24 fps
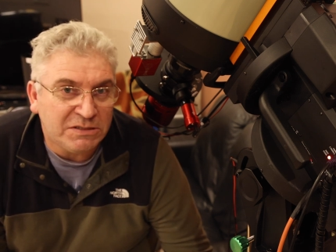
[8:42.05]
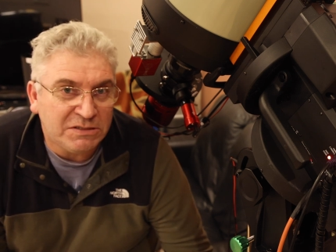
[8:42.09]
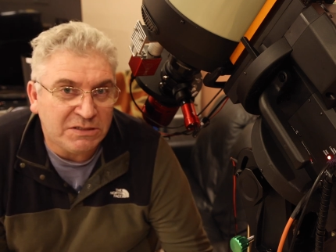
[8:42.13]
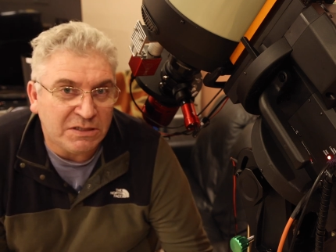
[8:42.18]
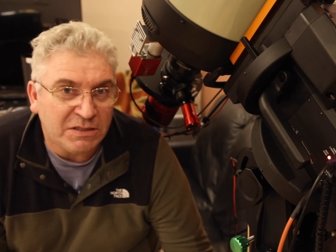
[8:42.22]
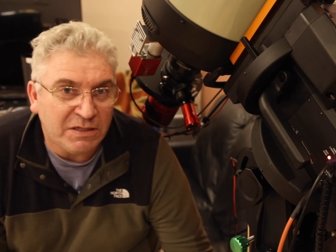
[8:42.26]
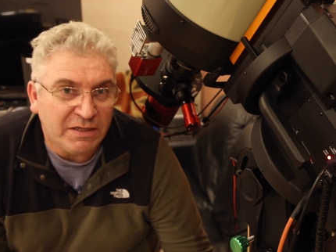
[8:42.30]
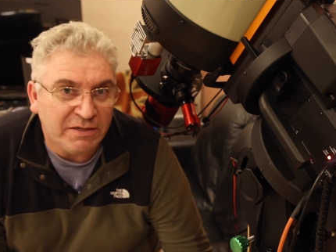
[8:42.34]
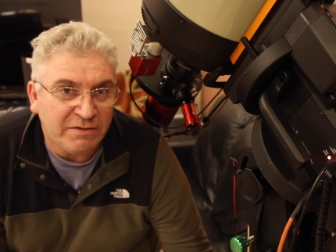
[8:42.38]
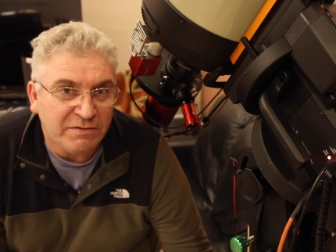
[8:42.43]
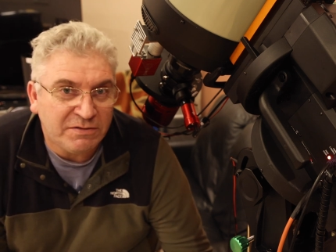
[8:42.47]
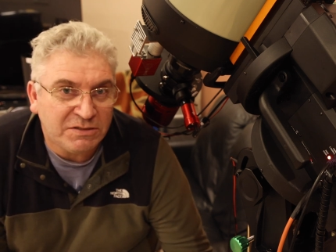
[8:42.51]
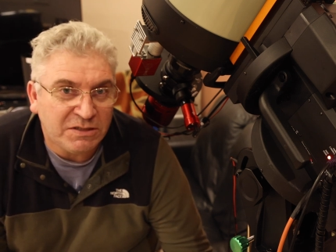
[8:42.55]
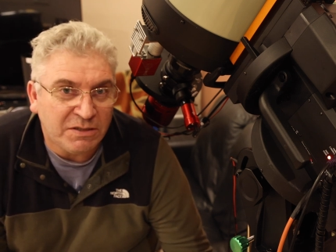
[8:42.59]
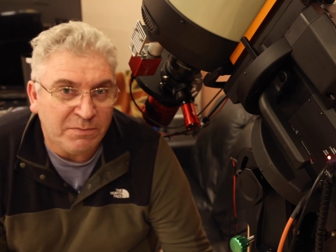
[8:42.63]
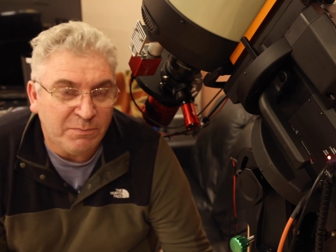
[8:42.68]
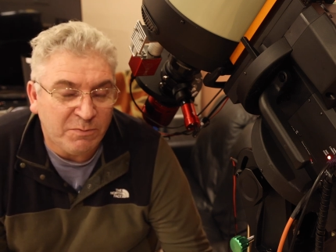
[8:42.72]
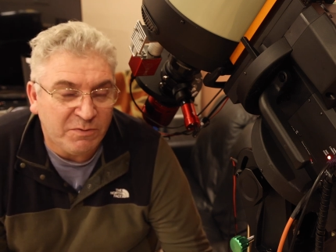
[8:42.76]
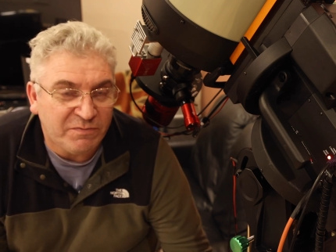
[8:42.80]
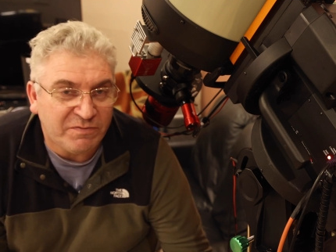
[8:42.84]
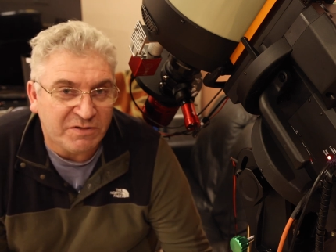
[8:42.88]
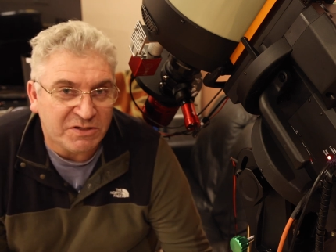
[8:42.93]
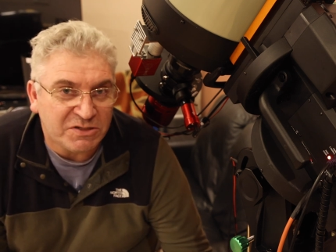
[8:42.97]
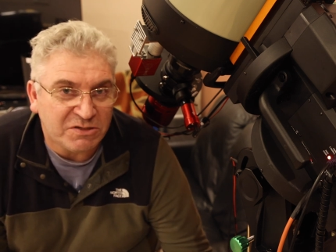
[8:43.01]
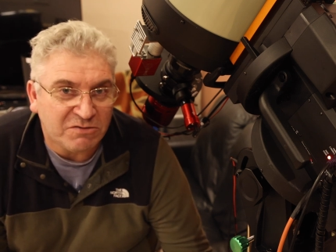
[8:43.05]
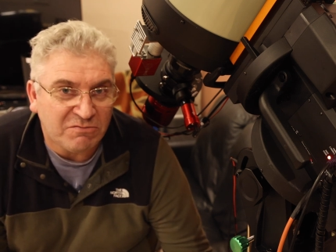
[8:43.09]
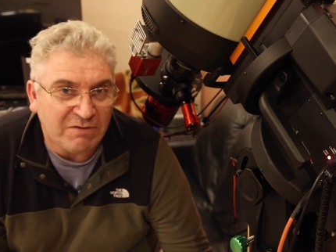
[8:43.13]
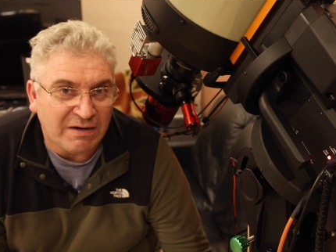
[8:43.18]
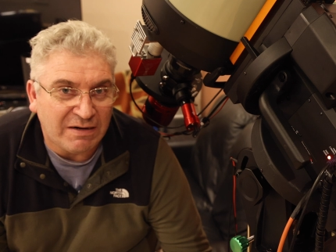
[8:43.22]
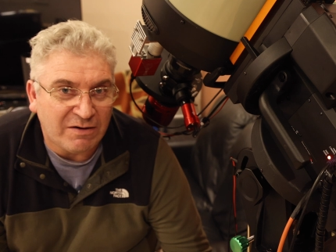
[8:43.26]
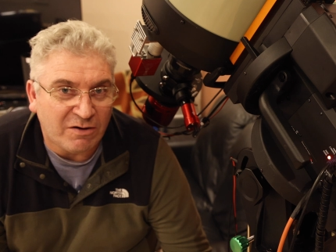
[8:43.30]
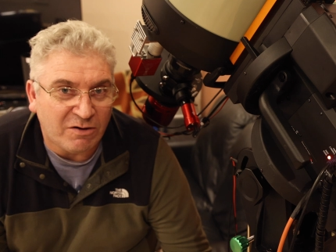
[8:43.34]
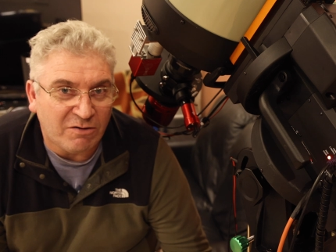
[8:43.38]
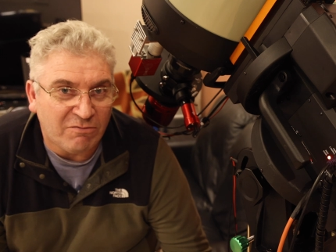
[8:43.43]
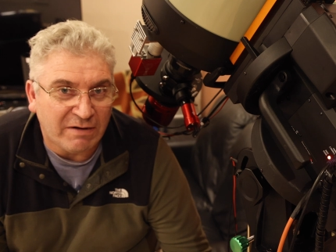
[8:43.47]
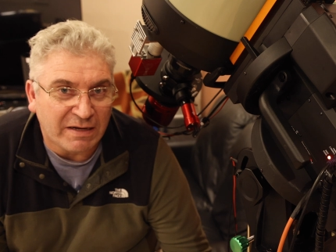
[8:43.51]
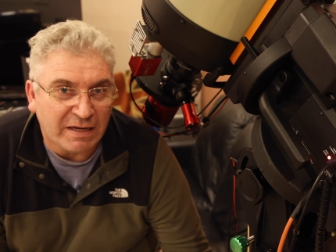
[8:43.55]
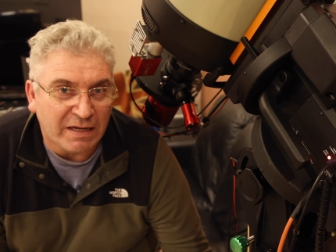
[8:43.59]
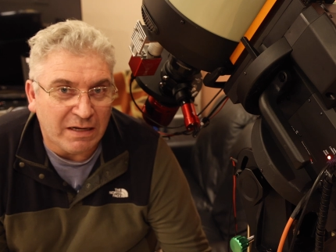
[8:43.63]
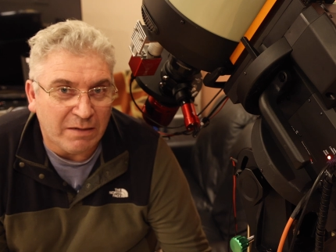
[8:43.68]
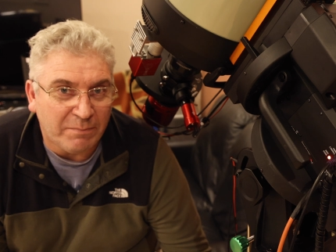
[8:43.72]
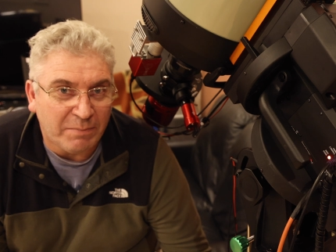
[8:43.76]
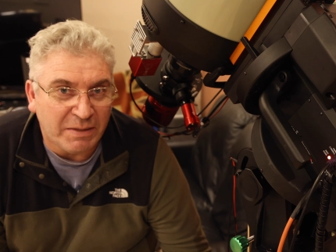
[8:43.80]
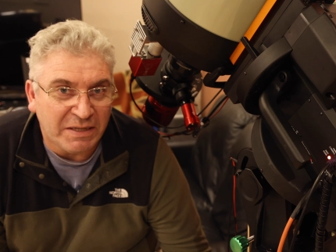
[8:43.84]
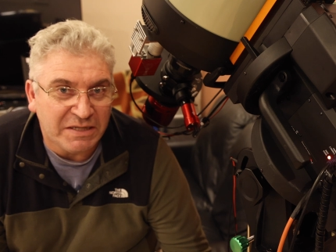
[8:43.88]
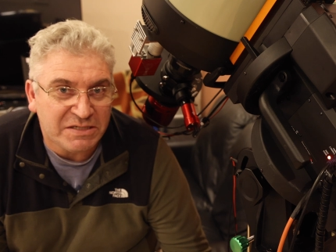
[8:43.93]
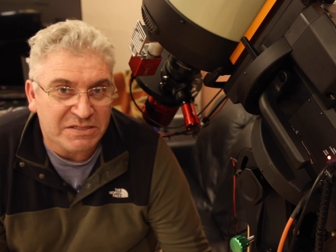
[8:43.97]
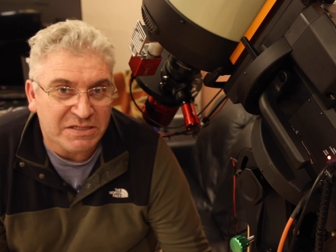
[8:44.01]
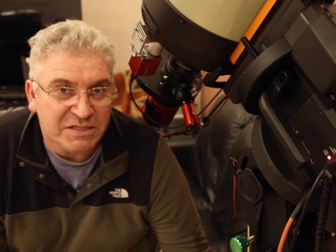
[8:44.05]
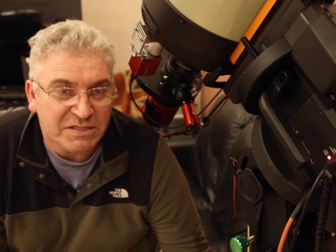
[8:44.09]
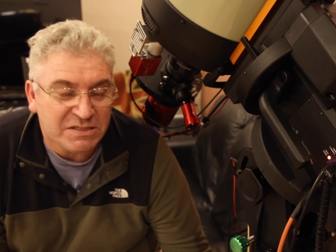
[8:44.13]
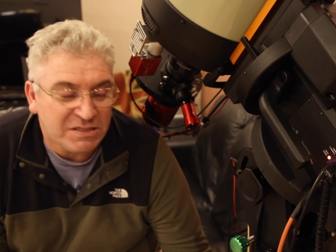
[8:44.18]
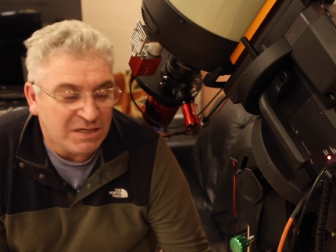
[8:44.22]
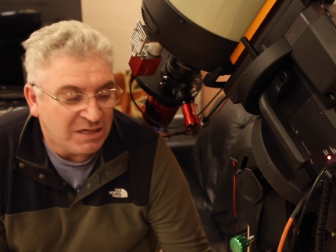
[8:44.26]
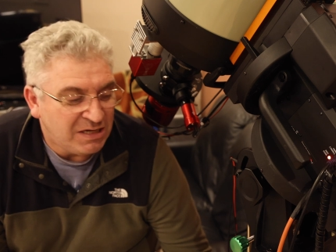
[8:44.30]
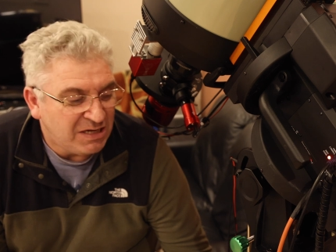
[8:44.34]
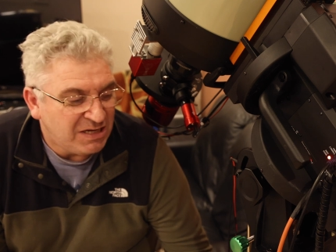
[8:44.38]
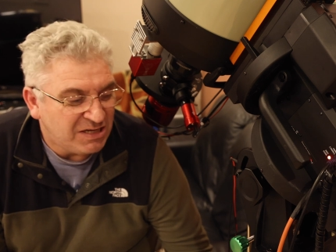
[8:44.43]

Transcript: to move this around on a regular basis.